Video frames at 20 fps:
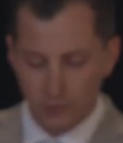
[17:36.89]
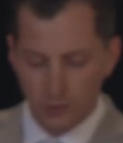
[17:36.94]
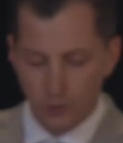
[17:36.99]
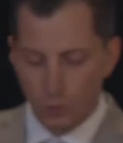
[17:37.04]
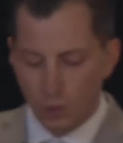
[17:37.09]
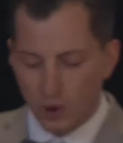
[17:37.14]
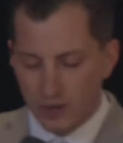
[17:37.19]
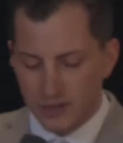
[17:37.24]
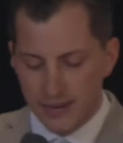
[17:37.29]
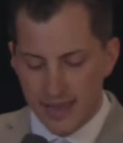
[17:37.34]

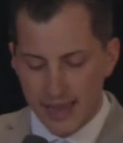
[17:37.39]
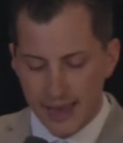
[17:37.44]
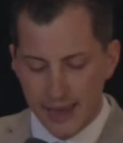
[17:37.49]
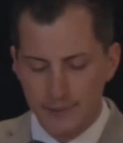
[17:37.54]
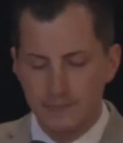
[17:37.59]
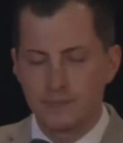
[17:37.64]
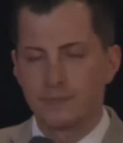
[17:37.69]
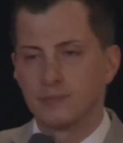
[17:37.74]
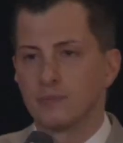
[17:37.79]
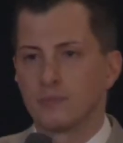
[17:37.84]
One
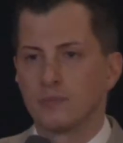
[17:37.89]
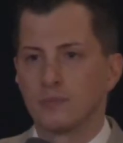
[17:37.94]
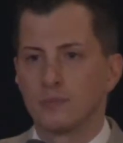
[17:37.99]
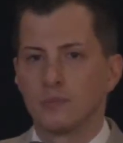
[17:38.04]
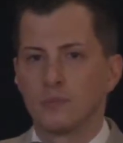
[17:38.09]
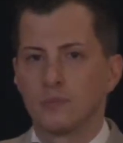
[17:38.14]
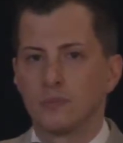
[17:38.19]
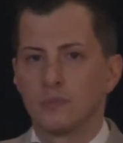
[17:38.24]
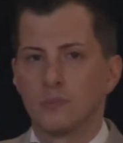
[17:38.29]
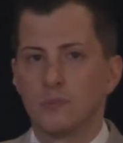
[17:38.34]
day,
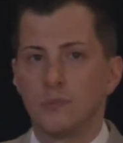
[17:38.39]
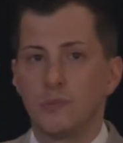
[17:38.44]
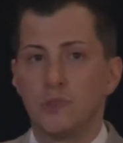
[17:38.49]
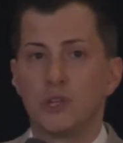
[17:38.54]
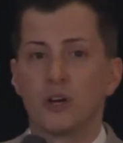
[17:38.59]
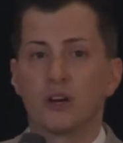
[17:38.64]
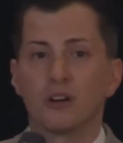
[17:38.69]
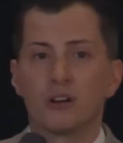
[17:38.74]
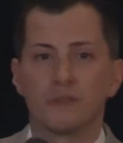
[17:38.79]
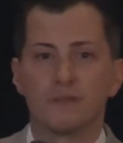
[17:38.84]

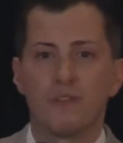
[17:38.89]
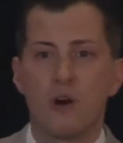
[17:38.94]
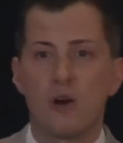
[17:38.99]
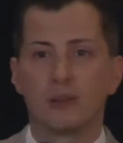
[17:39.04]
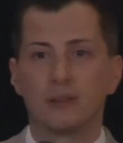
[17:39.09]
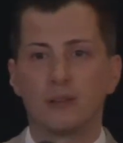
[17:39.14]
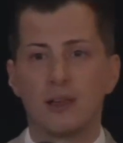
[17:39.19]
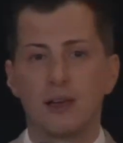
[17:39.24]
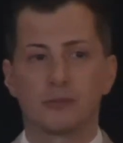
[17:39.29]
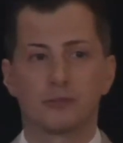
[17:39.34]
you're going to
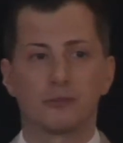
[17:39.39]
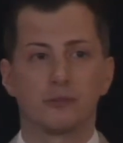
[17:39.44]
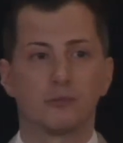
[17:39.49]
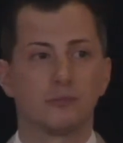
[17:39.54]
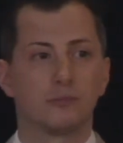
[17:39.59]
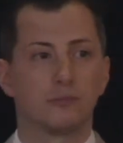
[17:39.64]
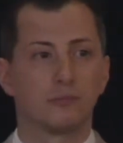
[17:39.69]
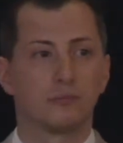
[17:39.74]
fall in love.